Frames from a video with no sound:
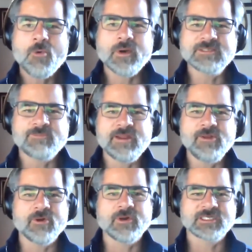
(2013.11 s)
What has been
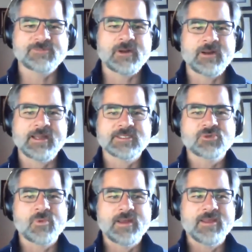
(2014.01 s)
your
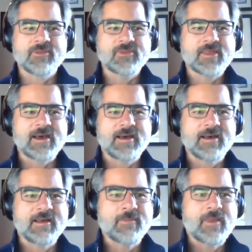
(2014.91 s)
experience with
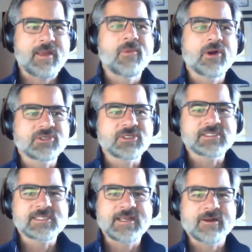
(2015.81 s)

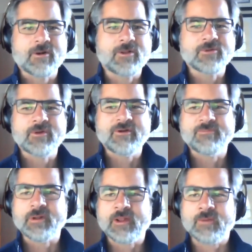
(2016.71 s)
emergency or
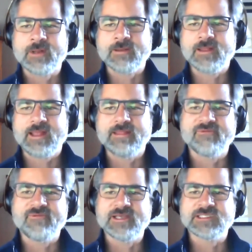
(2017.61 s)
alternative procurement in the
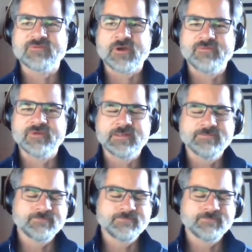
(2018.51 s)
face of COVID?